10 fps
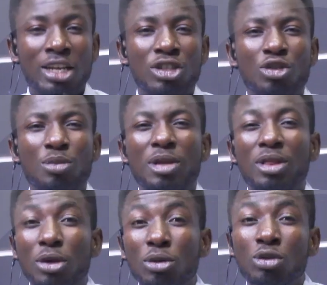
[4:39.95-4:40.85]
should be
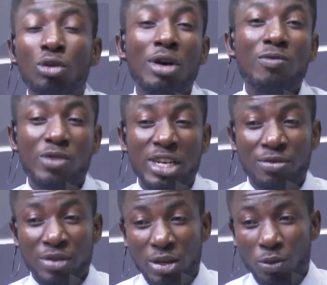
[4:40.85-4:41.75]
those who are really,
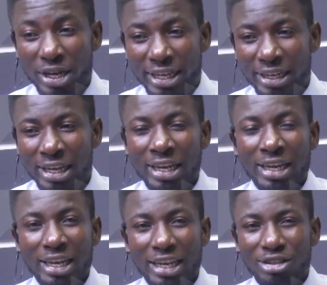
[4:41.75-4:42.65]
really working
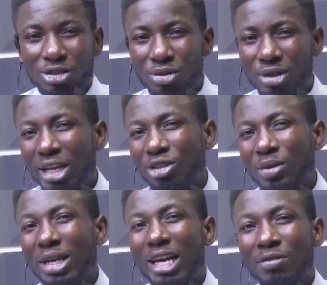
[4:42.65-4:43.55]
into
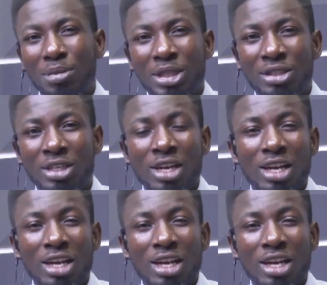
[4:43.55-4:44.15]
Nigerian government.